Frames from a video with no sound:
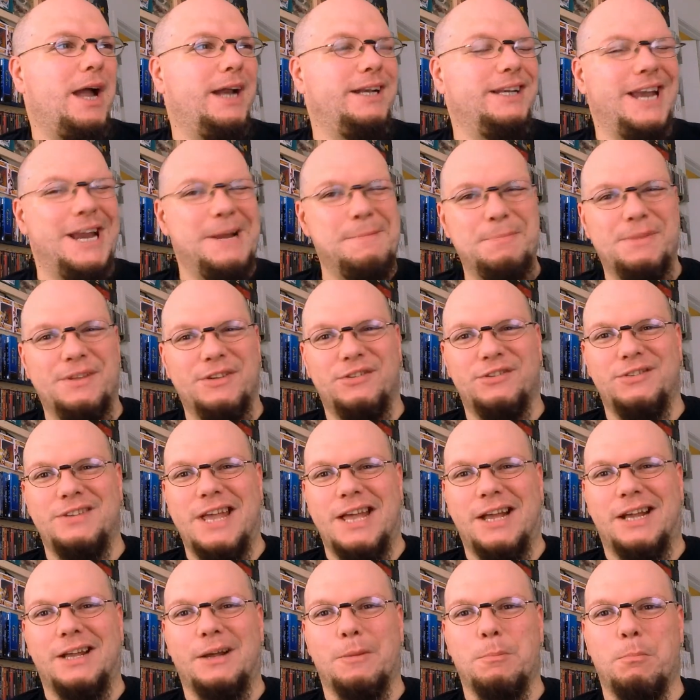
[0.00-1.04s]
I named this
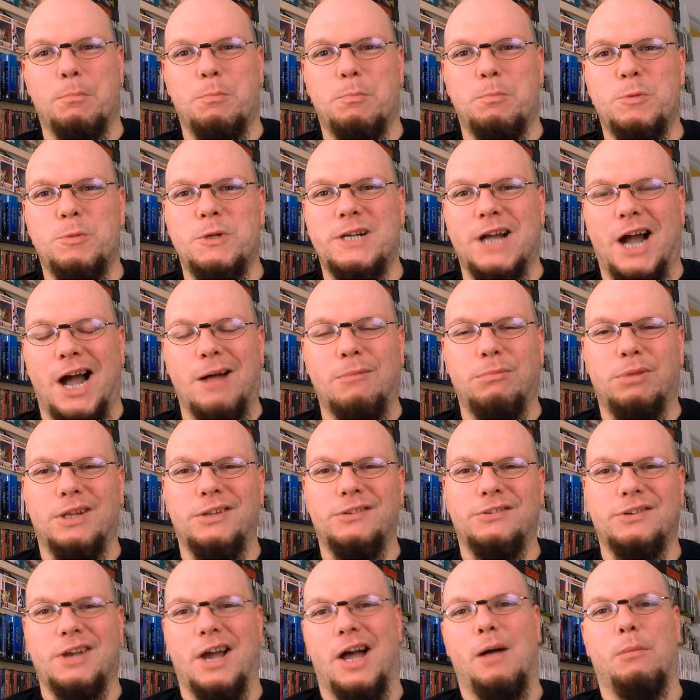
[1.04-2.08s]
deck
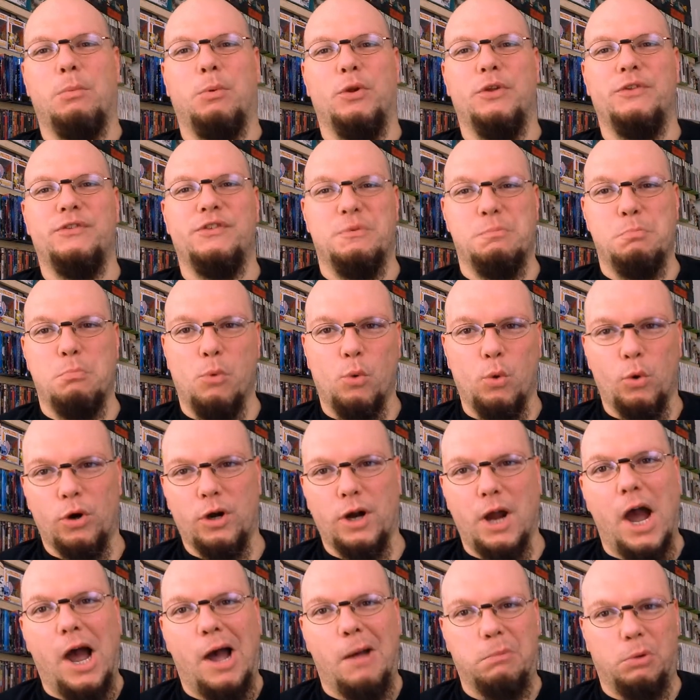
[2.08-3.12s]
Goblins, Goblins, and
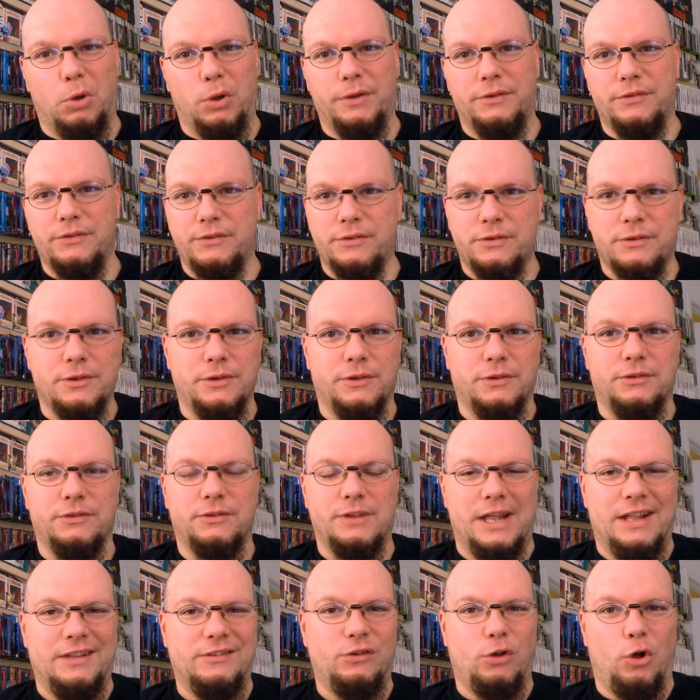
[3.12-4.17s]
more Goblins,
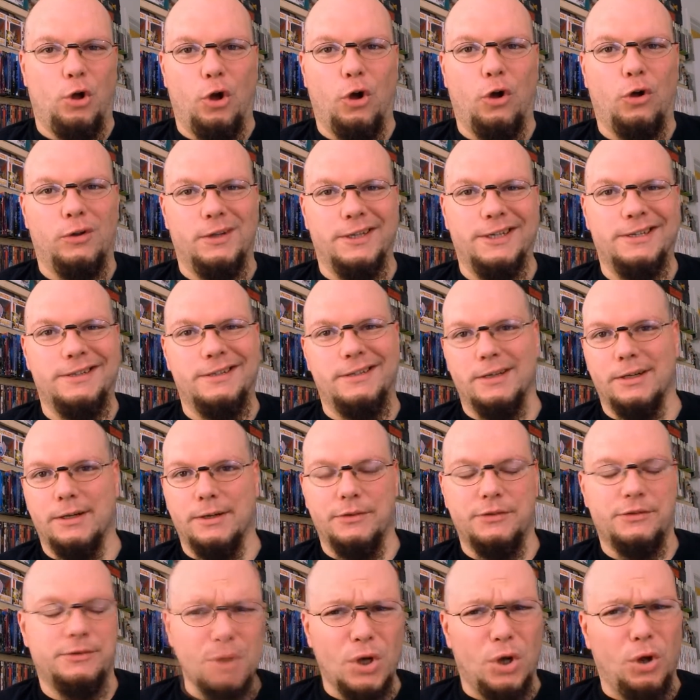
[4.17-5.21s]
because that's all it
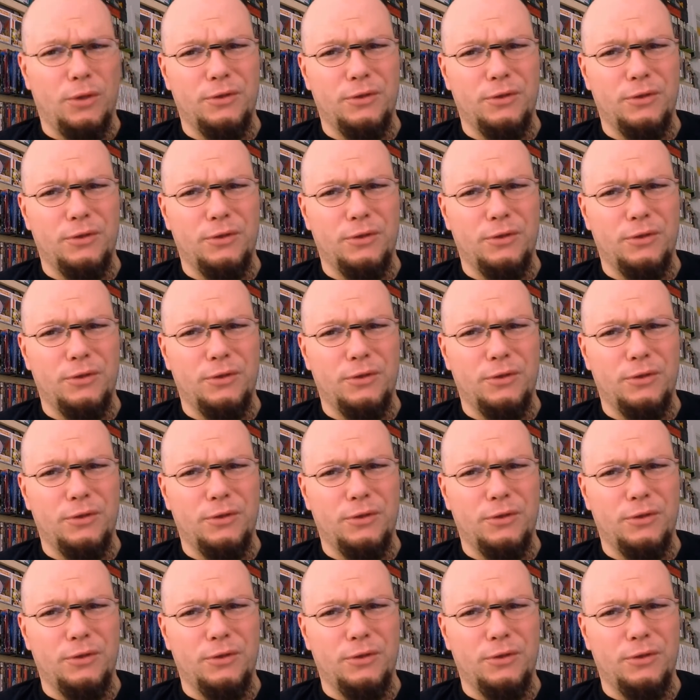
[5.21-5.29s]
does.